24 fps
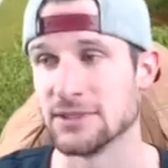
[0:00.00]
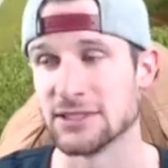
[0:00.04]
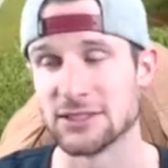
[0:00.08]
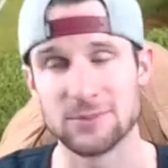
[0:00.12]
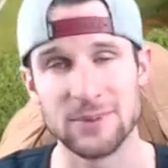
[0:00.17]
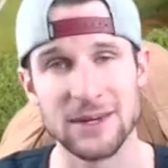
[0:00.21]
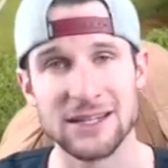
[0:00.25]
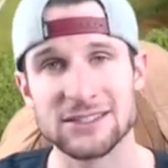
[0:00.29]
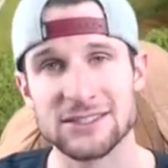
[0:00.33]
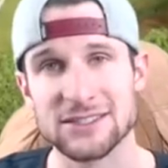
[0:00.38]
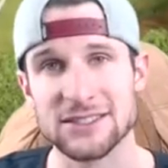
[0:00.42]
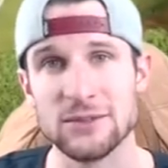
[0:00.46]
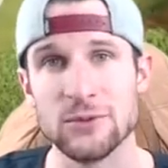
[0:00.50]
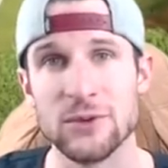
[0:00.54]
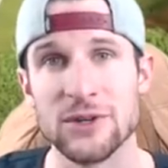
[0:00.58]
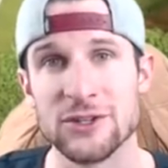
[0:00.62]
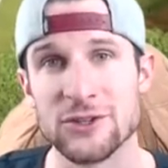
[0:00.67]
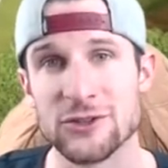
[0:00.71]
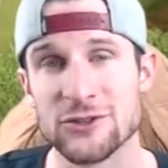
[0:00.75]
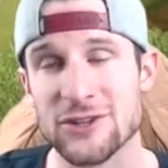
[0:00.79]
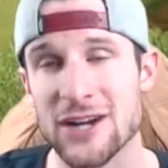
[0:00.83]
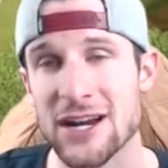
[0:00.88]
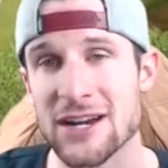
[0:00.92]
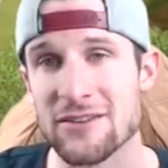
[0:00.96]
especially when
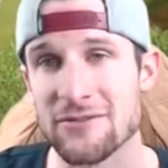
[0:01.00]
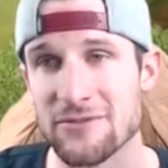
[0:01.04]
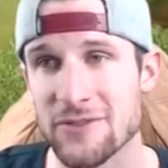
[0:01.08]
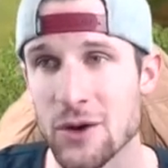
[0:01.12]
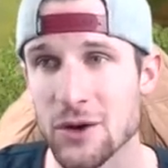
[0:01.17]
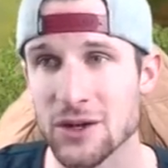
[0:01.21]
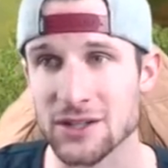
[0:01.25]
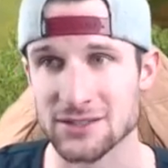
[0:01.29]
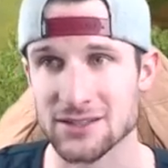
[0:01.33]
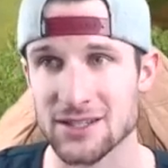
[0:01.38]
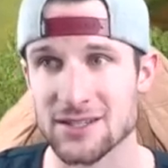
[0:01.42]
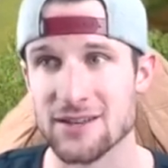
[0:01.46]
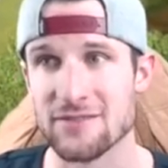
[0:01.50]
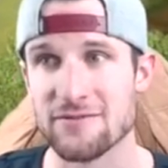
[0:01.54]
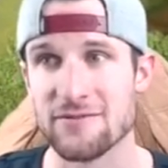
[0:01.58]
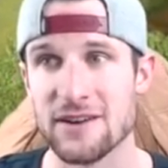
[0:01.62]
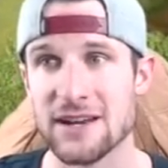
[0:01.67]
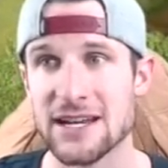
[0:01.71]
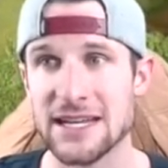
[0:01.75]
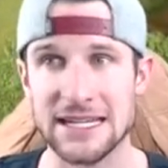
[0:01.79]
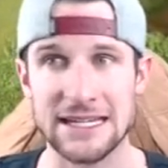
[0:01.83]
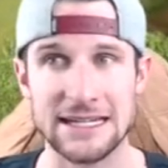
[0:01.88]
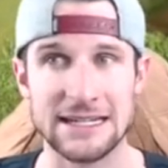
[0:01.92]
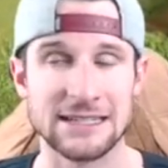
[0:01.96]
you're trying to focus on
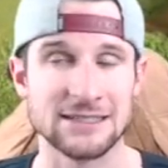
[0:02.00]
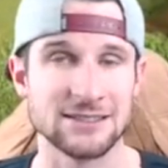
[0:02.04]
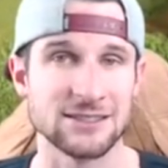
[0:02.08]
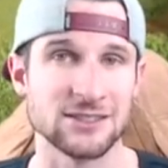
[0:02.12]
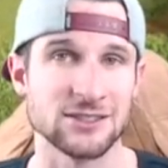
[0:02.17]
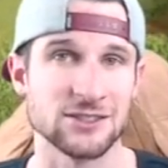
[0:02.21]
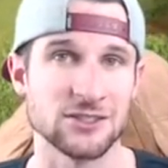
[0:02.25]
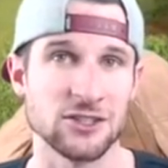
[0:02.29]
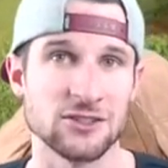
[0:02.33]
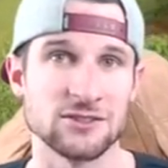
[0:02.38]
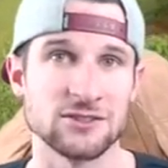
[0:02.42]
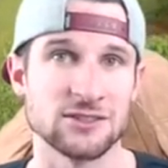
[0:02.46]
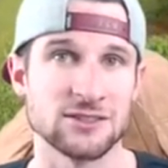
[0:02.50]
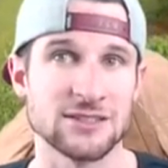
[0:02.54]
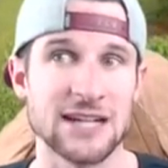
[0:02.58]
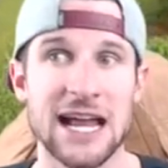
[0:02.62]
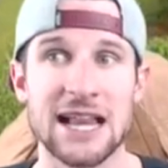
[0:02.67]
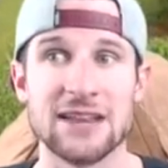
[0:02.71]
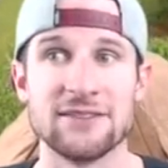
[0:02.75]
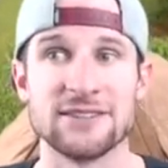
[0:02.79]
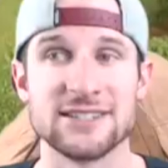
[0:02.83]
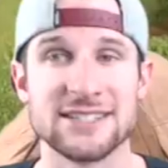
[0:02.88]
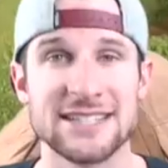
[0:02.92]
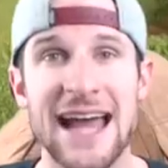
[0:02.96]
defending against a certain
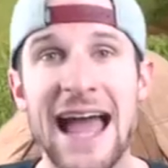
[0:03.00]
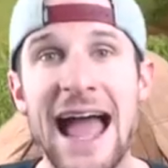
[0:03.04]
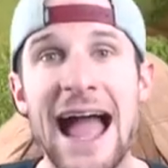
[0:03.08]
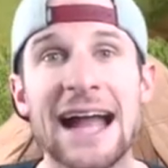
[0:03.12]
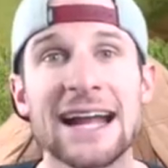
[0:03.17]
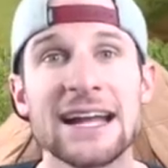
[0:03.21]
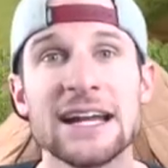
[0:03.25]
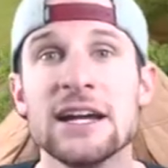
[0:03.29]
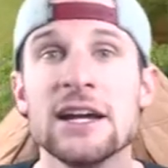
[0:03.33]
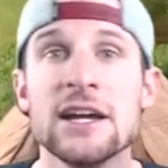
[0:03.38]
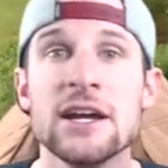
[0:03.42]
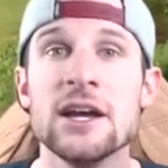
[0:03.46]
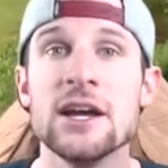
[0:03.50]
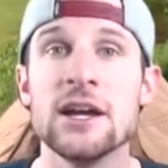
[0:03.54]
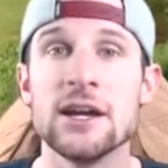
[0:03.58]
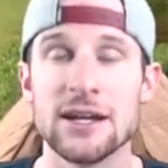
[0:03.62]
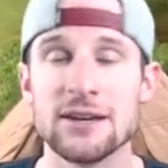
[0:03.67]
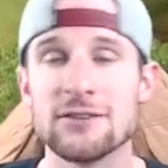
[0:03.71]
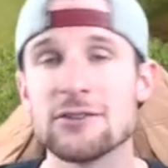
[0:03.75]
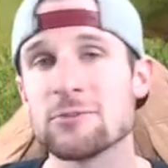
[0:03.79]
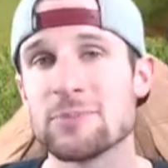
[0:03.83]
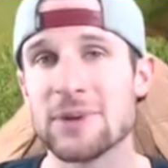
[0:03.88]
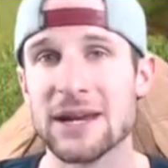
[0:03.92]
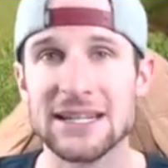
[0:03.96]
style of attack,
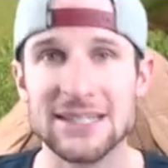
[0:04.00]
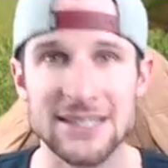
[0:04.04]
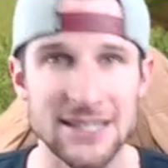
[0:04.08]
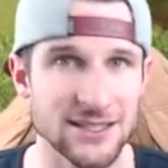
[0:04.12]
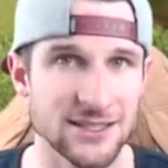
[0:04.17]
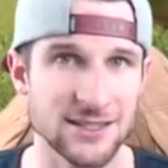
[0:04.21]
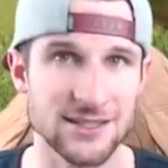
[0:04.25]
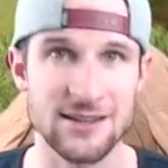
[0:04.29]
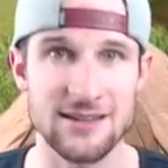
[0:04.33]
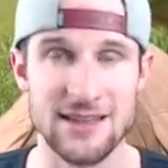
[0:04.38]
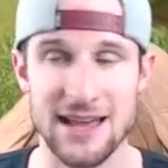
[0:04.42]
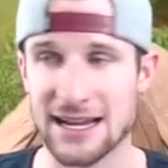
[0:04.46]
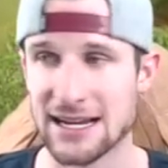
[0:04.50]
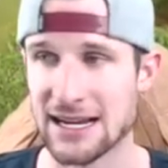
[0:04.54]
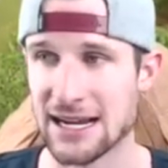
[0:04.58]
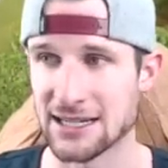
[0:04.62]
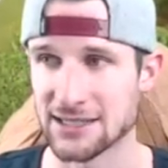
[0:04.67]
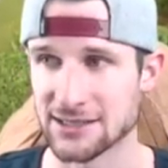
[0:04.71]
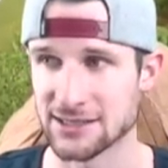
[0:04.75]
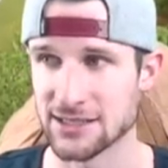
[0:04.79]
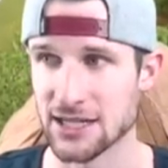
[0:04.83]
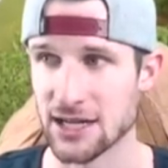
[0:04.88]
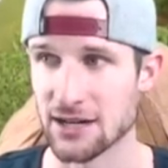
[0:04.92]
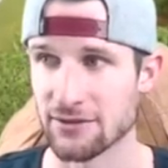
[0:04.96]
you have to pay attention to that kind
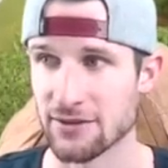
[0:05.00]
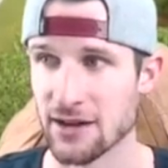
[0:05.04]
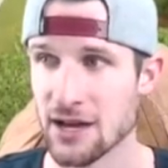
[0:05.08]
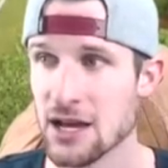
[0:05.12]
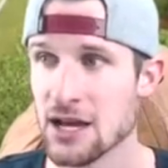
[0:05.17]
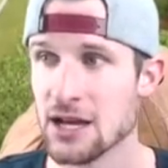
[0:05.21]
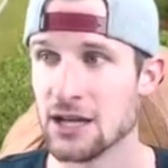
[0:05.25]
of stuff.